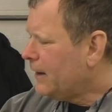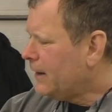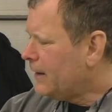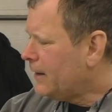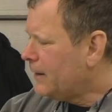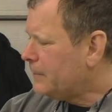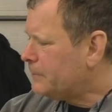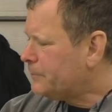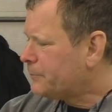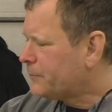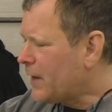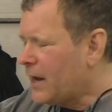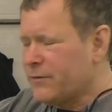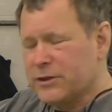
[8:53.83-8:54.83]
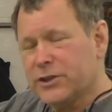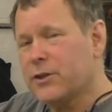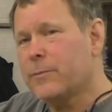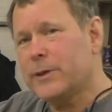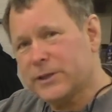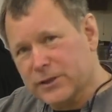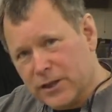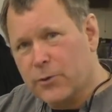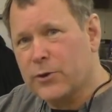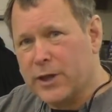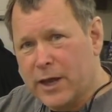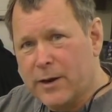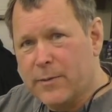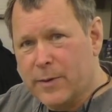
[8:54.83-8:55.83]
um, obviously could be slower
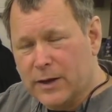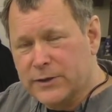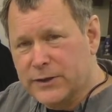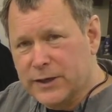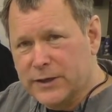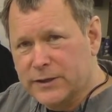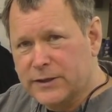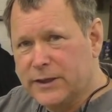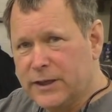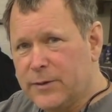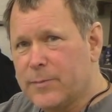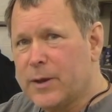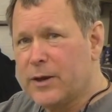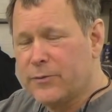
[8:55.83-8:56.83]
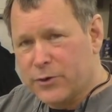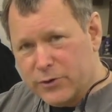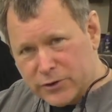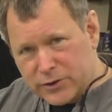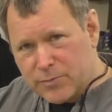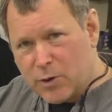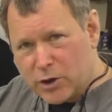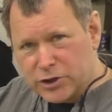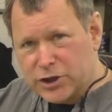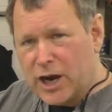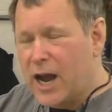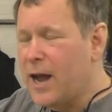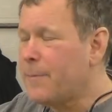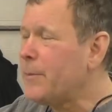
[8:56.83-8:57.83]
than a, a, CNC, but if you're a small
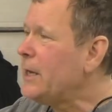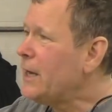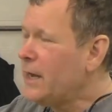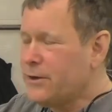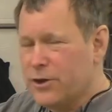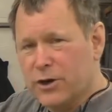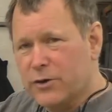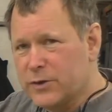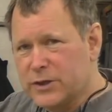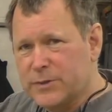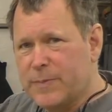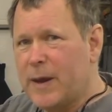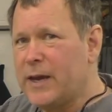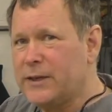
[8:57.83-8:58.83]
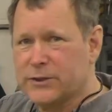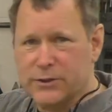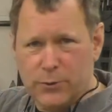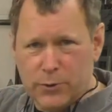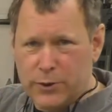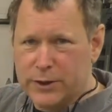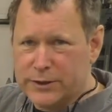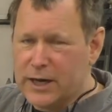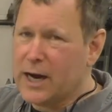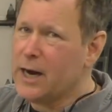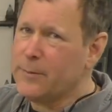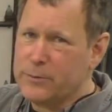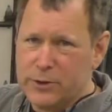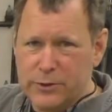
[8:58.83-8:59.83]
shop, you don't have the space or the
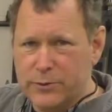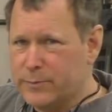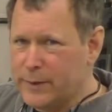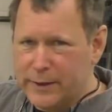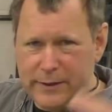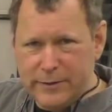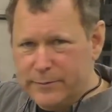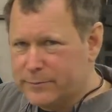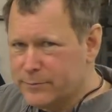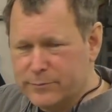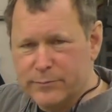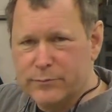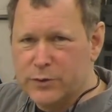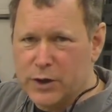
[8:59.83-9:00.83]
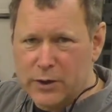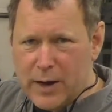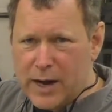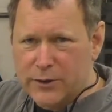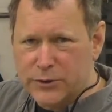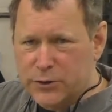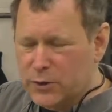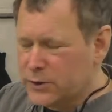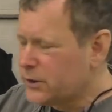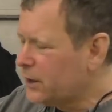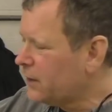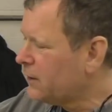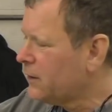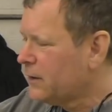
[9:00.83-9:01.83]
time to be, you know,
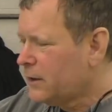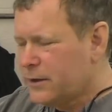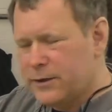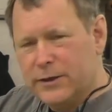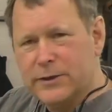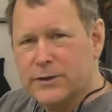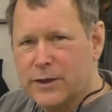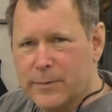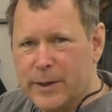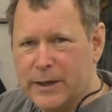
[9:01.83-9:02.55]
outsourcing, this is going